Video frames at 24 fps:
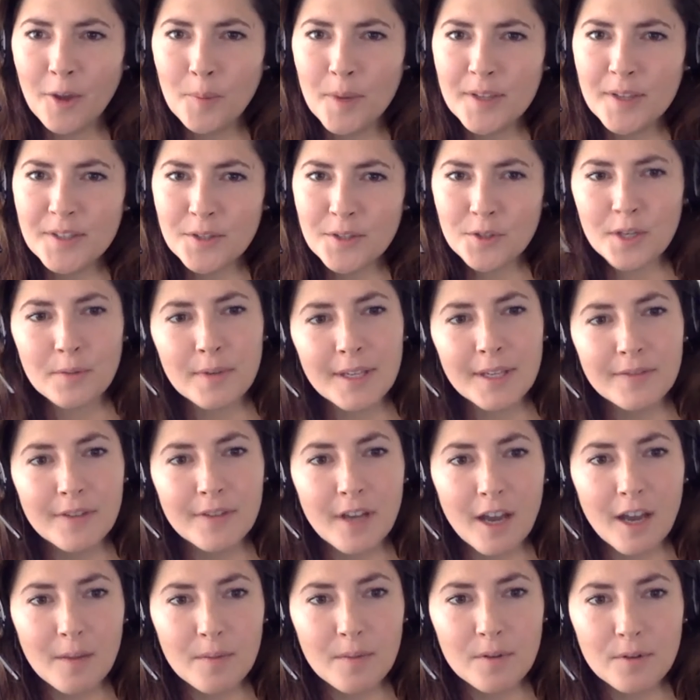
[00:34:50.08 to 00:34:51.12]
So then we have
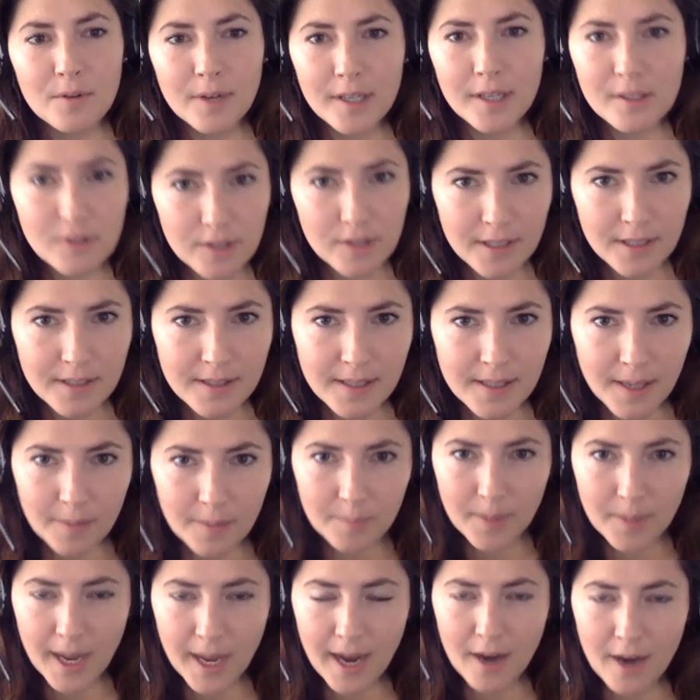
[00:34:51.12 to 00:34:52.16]
a couple questions
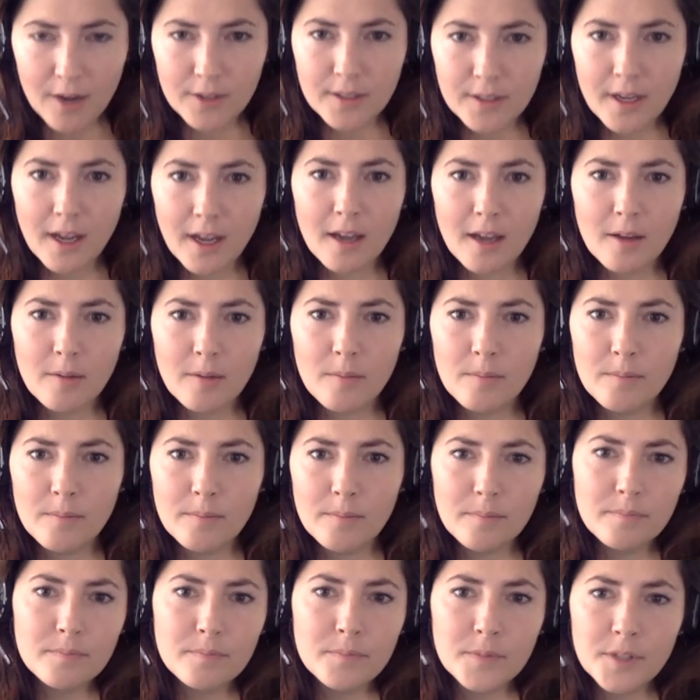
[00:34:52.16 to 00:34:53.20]
about,
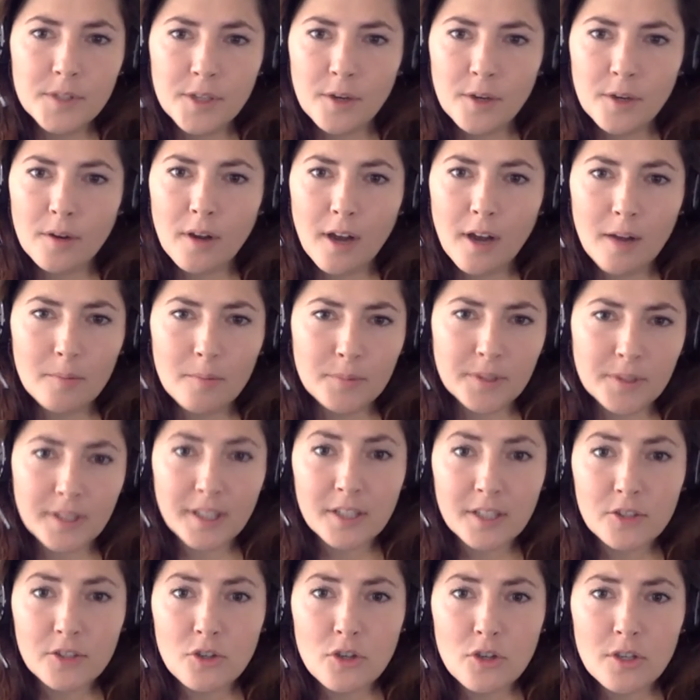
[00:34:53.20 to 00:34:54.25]

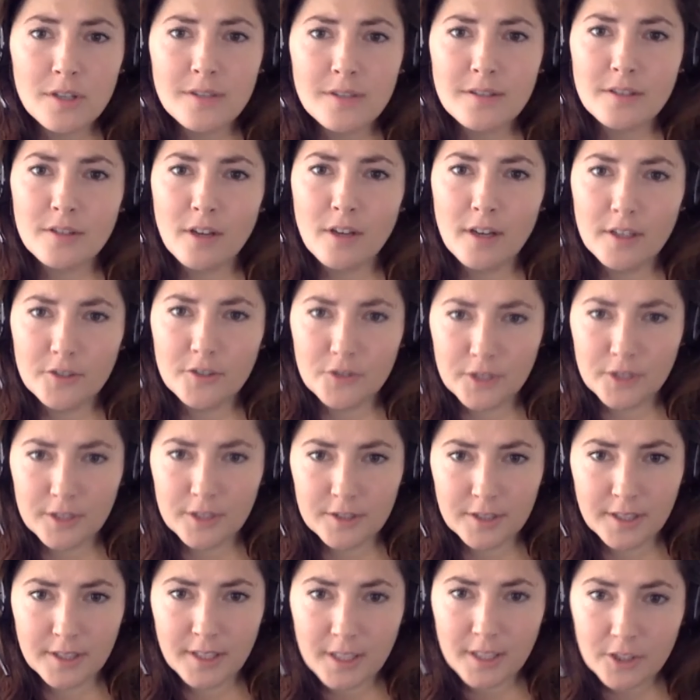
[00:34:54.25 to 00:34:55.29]
complications and
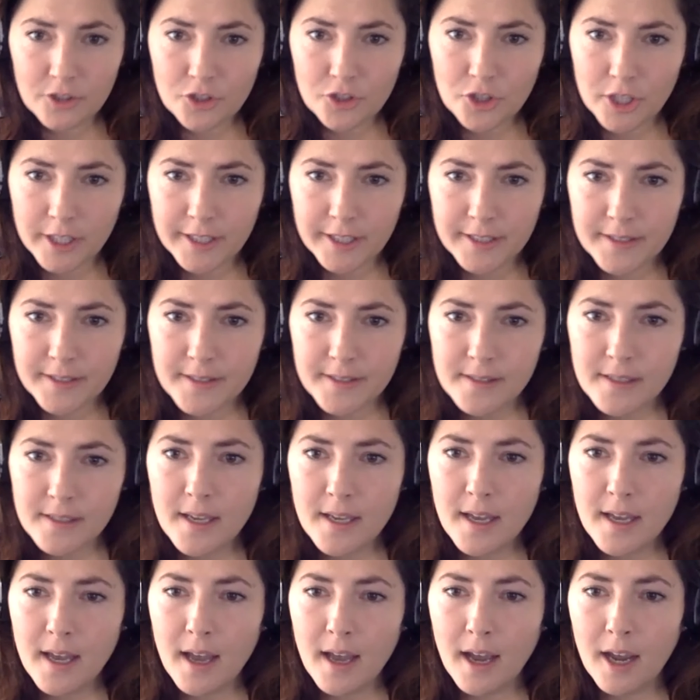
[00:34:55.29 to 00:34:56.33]
contraindications.
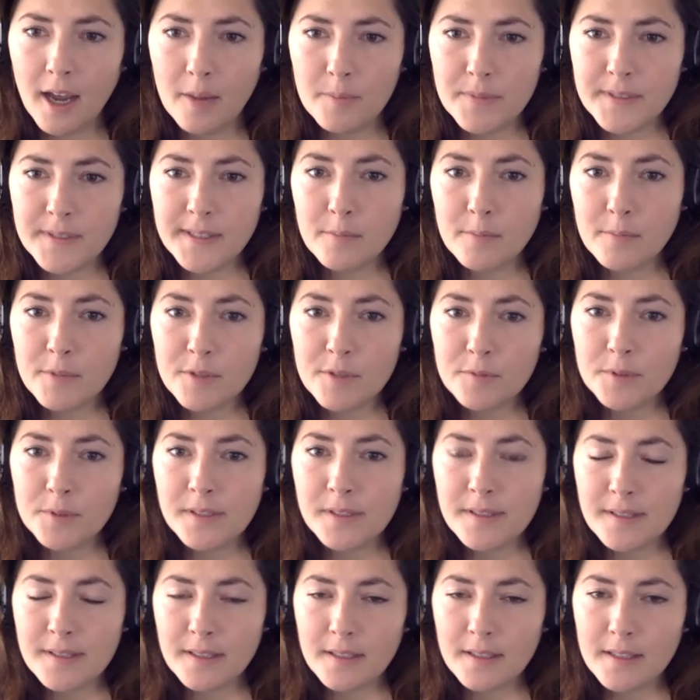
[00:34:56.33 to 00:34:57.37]
Someone
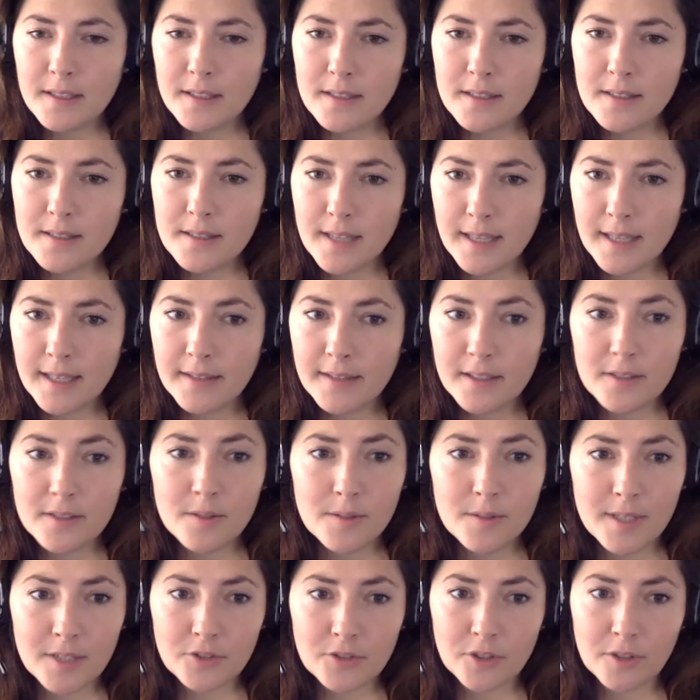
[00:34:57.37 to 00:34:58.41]
was saying, this
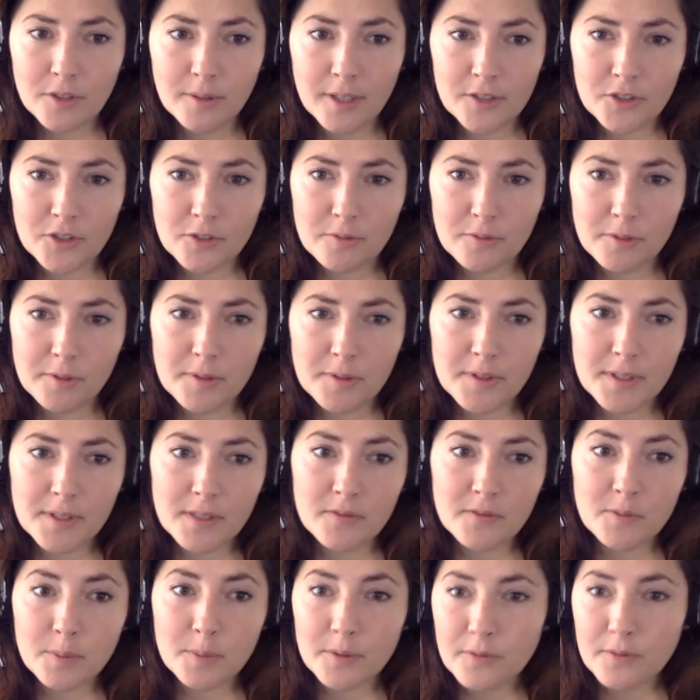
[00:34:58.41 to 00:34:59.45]
is actually a question we
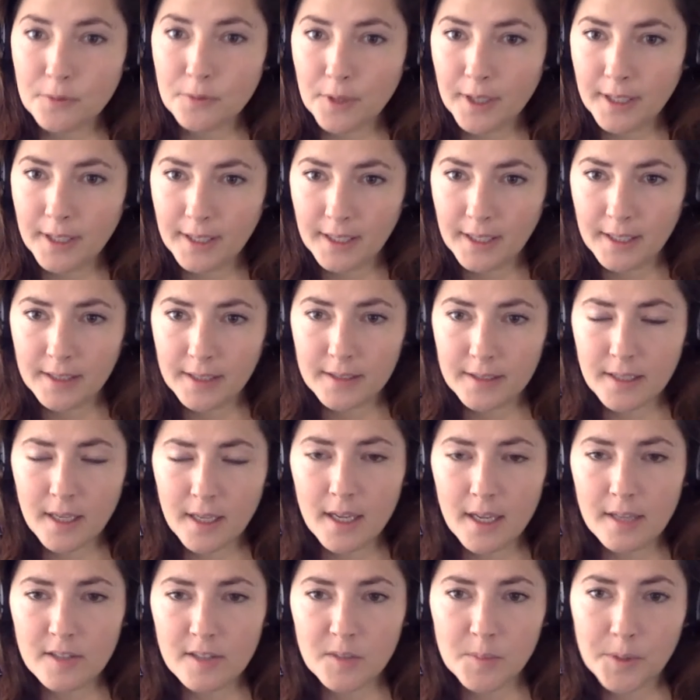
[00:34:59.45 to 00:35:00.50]
received beforehand.
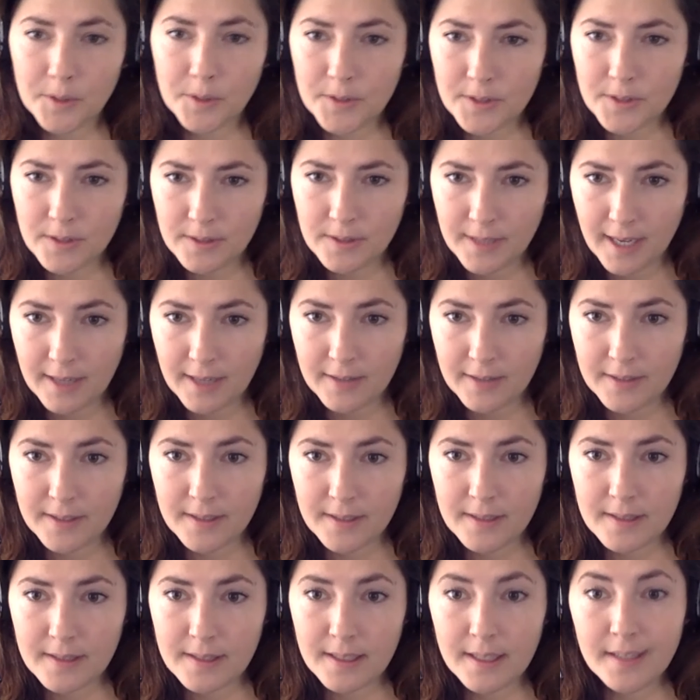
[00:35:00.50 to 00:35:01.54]
It's a person that
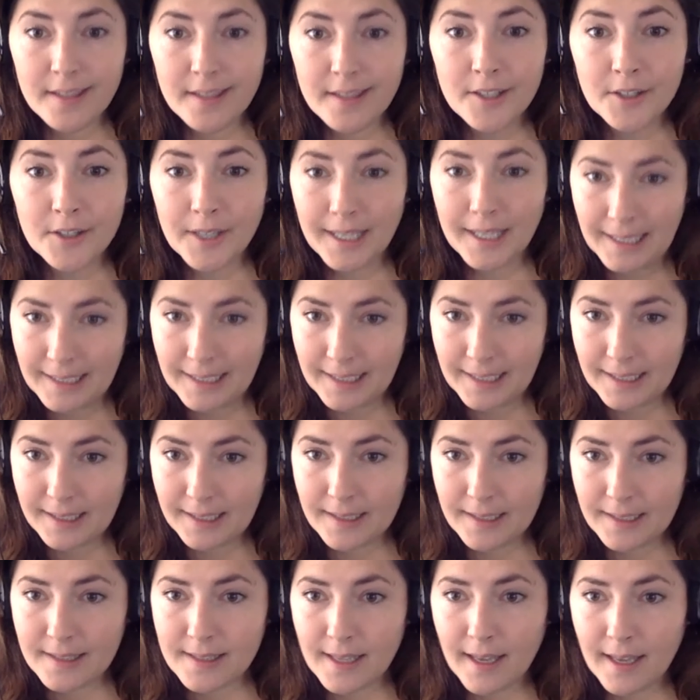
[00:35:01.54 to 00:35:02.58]
is in their
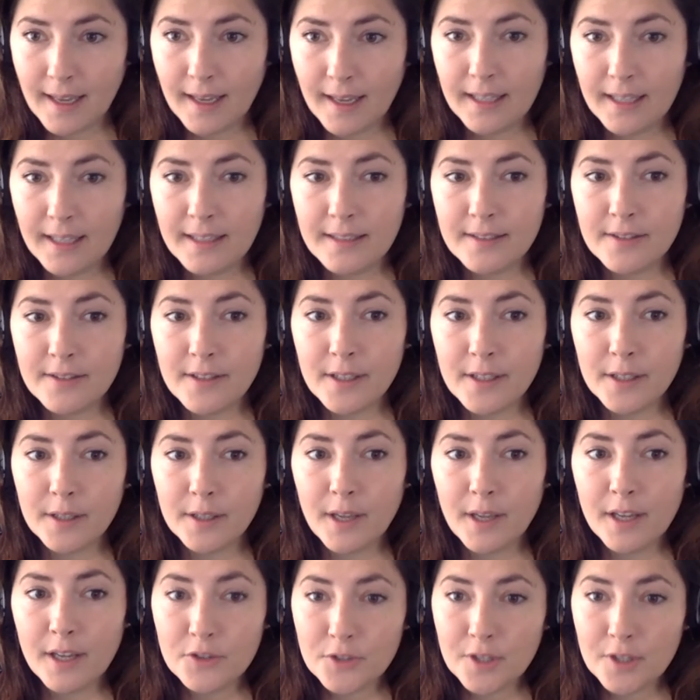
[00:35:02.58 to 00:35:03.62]
80s and they're
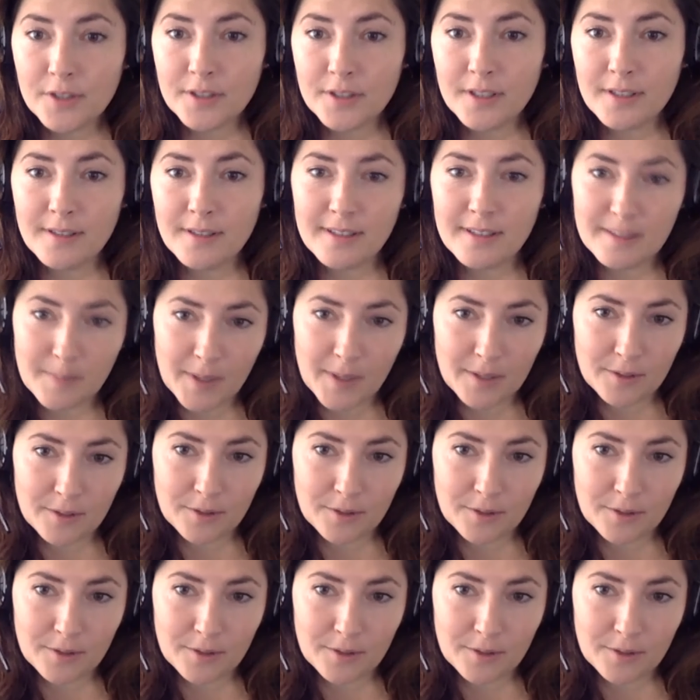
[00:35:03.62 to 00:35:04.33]
interested in a spinal